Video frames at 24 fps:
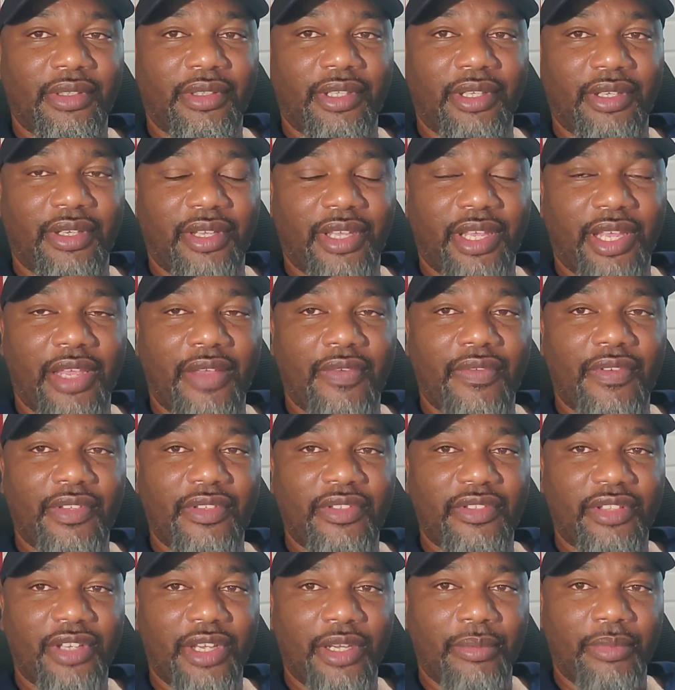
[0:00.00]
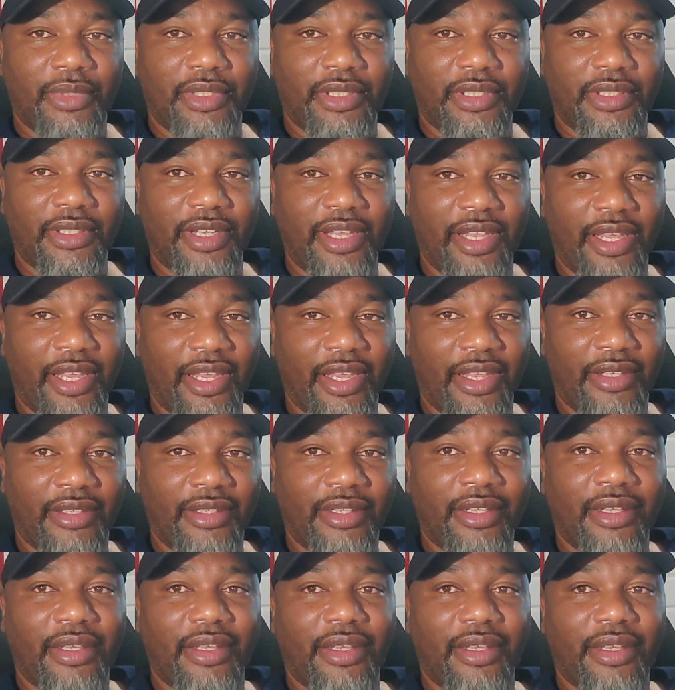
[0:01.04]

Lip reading: than Kevin Sumlin had